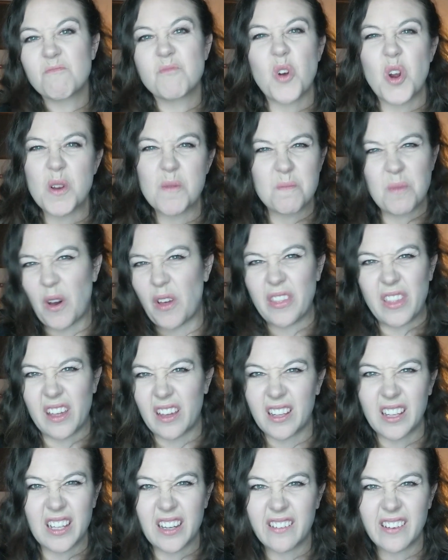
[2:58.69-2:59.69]
won't
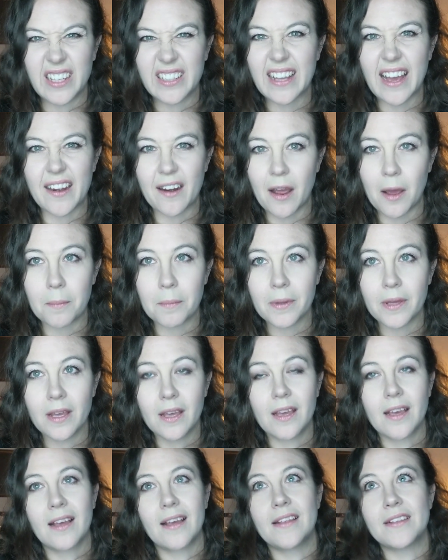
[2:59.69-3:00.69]
bother clearing that up,
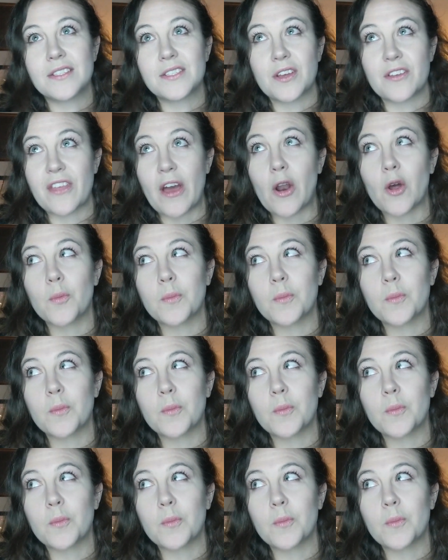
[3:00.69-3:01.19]
and so that